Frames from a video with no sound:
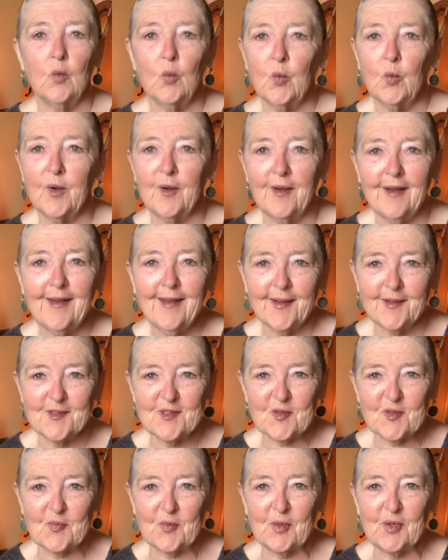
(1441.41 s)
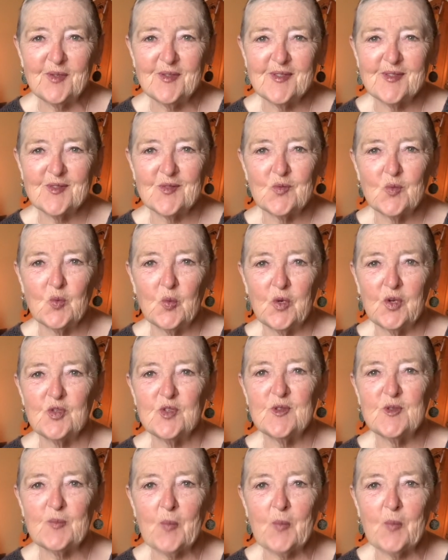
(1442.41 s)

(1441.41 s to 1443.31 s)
we're not experts, we're just